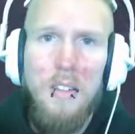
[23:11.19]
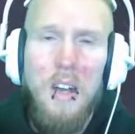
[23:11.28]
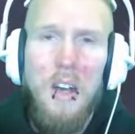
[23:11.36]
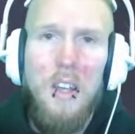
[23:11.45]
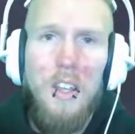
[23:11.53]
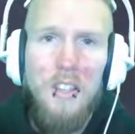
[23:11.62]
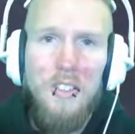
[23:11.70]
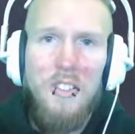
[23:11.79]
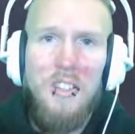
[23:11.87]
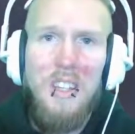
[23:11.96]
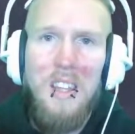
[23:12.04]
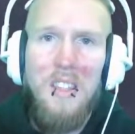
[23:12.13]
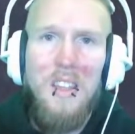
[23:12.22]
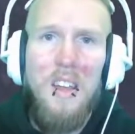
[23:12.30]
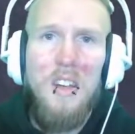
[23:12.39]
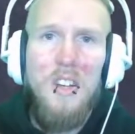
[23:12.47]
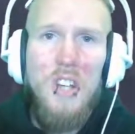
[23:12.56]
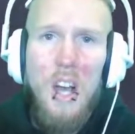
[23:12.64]
I just need
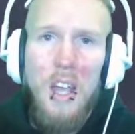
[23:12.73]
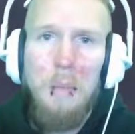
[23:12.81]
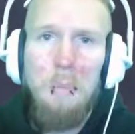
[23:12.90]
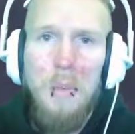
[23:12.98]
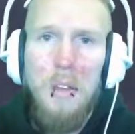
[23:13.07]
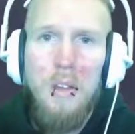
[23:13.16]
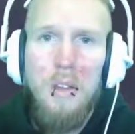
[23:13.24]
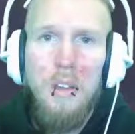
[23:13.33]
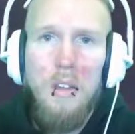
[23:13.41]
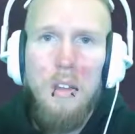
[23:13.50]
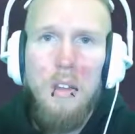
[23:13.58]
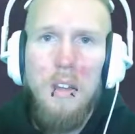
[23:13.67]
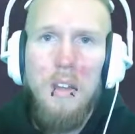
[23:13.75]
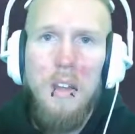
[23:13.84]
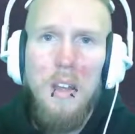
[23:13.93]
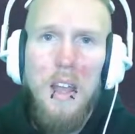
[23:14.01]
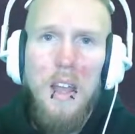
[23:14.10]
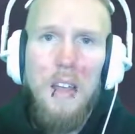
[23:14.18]
their time
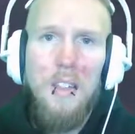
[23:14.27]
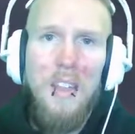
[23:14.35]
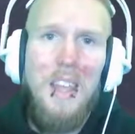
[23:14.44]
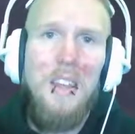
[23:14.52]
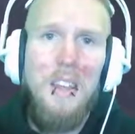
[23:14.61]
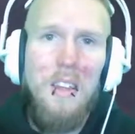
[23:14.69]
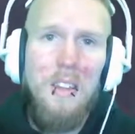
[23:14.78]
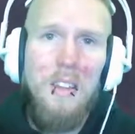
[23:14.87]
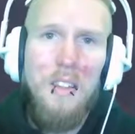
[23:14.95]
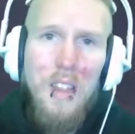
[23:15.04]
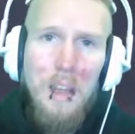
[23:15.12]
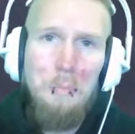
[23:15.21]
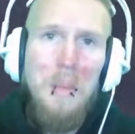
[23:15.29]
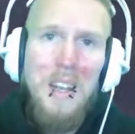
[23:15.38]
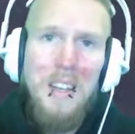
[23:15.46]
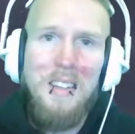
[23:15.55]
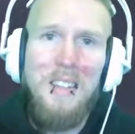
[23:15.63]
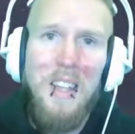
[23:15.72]
and them
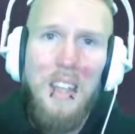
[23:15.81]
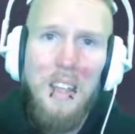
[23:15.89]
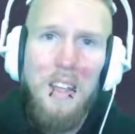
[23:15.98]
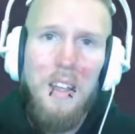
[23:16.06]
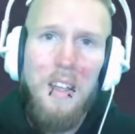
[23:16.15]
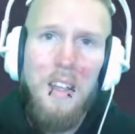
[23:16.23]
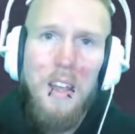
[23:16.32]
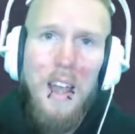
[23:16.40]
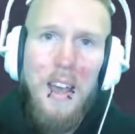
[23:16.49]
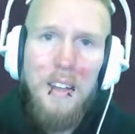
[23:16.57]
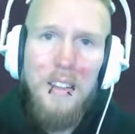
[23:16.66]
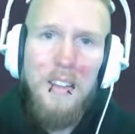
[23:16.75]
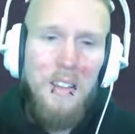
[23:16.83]
listening. And